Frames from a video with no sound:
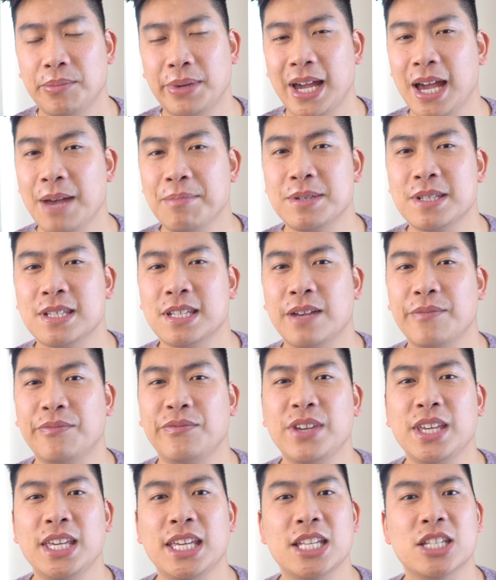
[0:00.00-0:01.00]
Perhaps
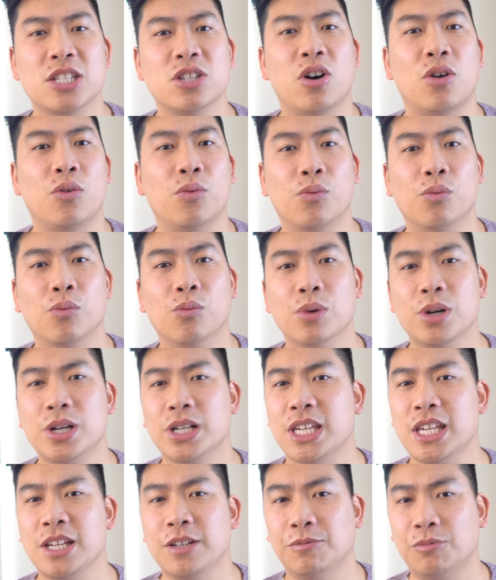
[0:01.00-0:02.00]
something is not
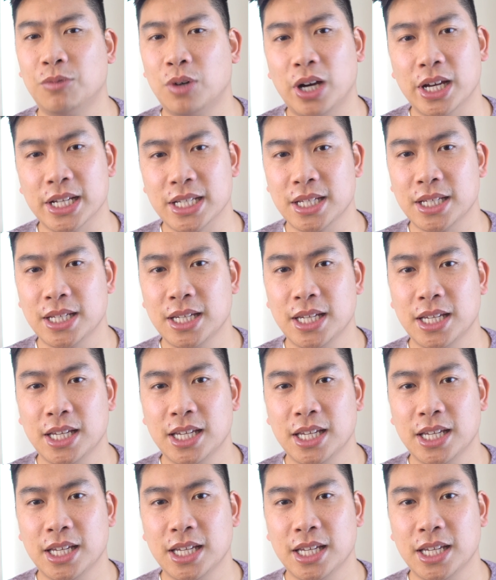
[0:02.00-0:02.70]
working right.